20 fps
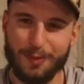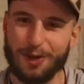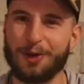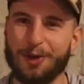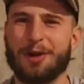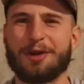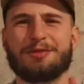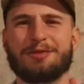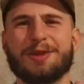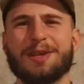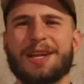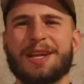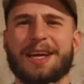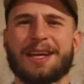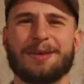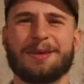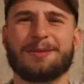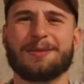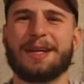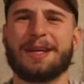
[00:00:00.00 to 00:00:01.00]
I feel
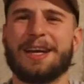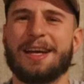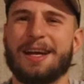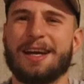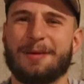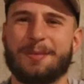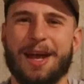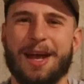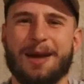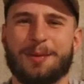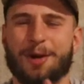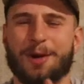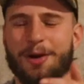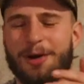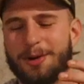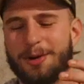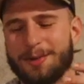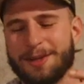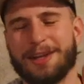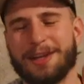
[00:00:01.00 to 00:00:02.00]
like I'm hammering
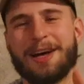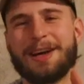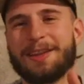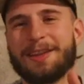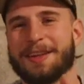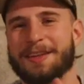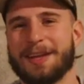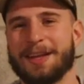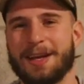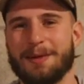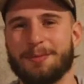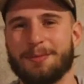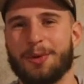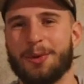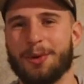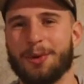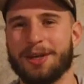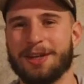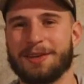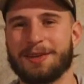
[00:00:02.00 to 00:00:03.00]
home a lot of the same
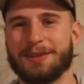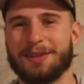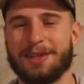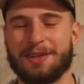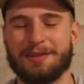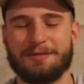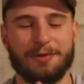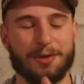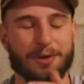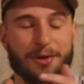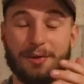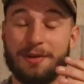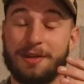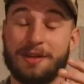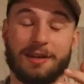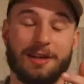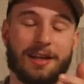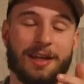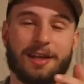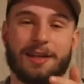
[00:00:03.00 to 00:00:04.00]
points on these foods,
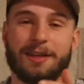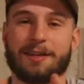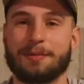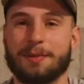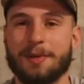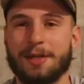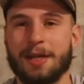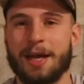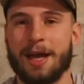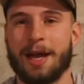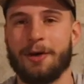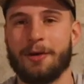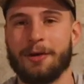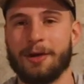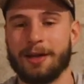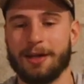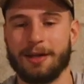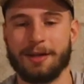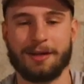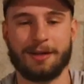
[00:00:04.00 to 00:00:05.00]
and like it's really how
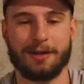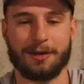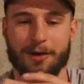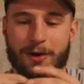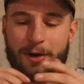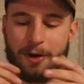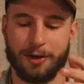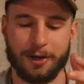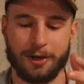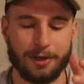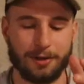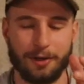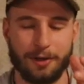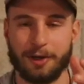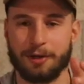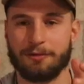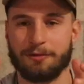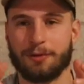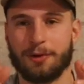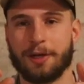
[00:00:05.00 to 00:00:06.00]
it is. All you're
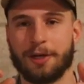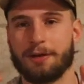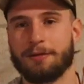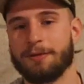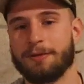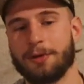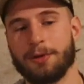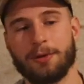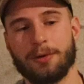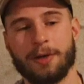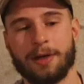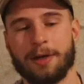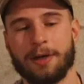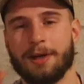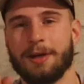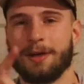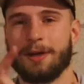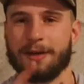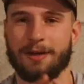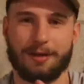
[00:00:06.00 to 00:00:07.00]
looking for in your food.
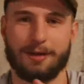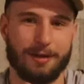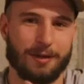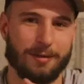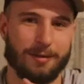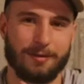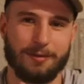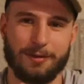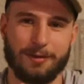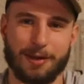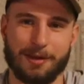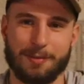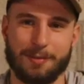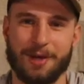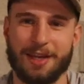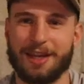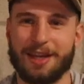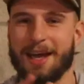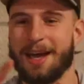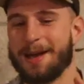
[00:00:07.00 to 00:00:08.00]
Does it
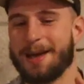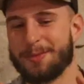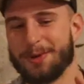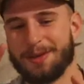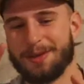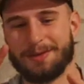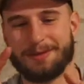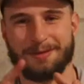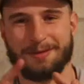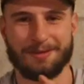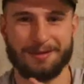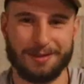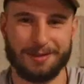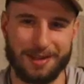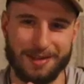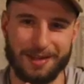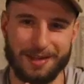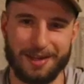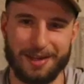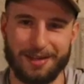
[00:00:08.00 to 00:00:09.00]
make you happy?
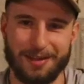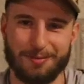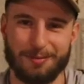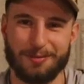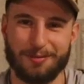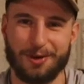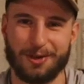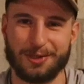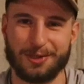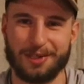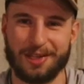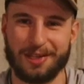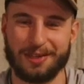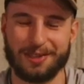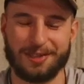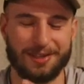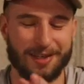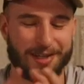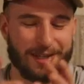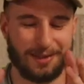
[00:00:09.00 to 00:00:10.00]
Does it get you farther down
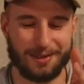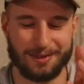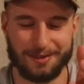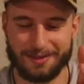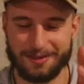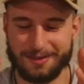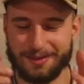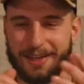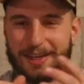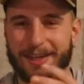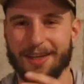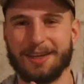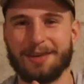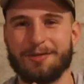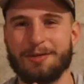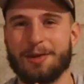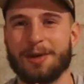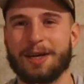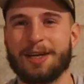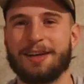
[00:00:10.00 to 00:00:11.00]
the trail and
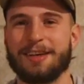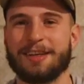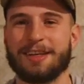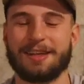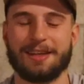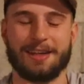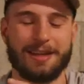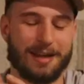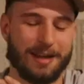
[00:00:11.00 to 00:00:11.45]
give you energy?